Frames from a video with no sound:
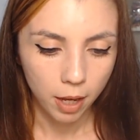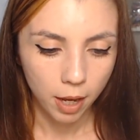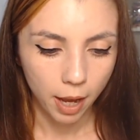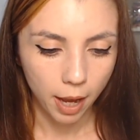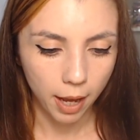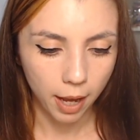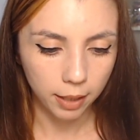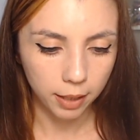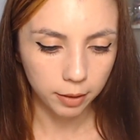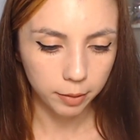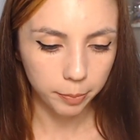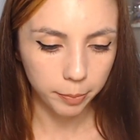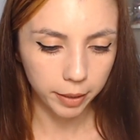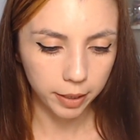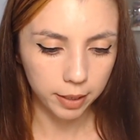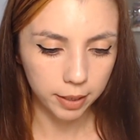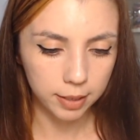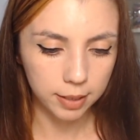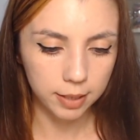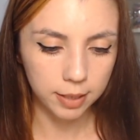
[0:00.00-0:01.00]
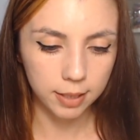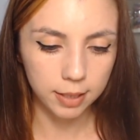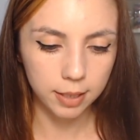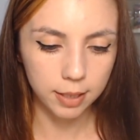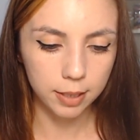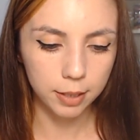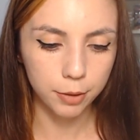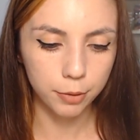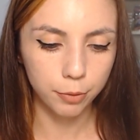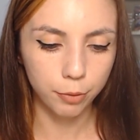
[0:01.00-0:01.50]
And because this
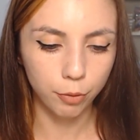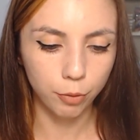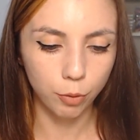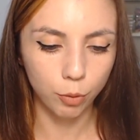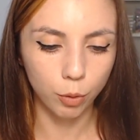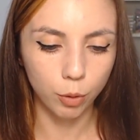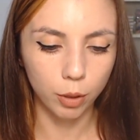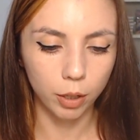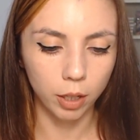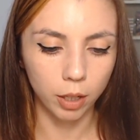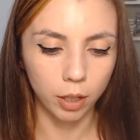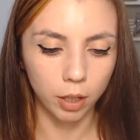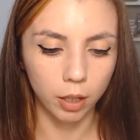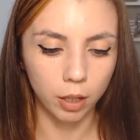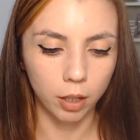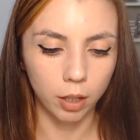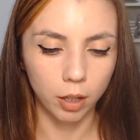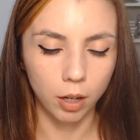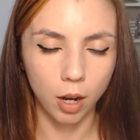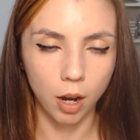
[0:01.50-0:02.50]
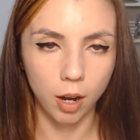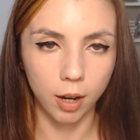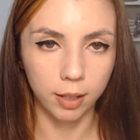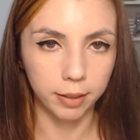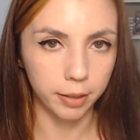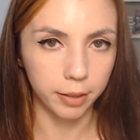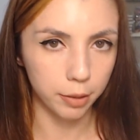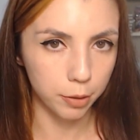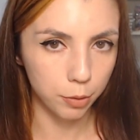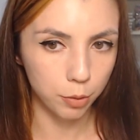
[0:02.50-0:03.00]
is for uh,
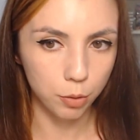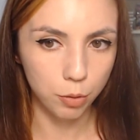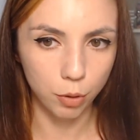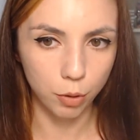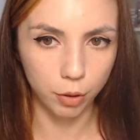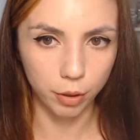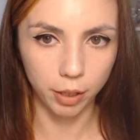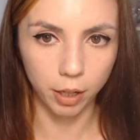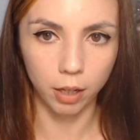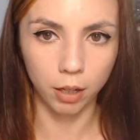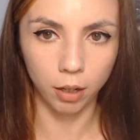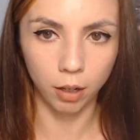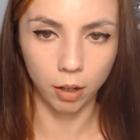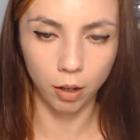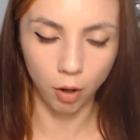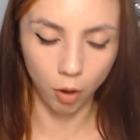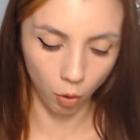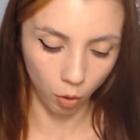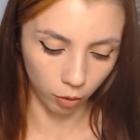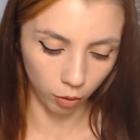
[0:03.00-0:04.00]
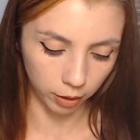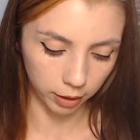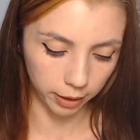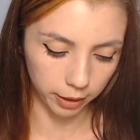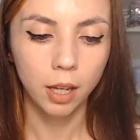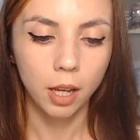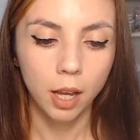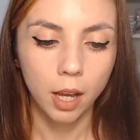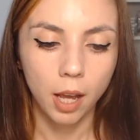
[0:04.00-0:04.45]
this tutorial only,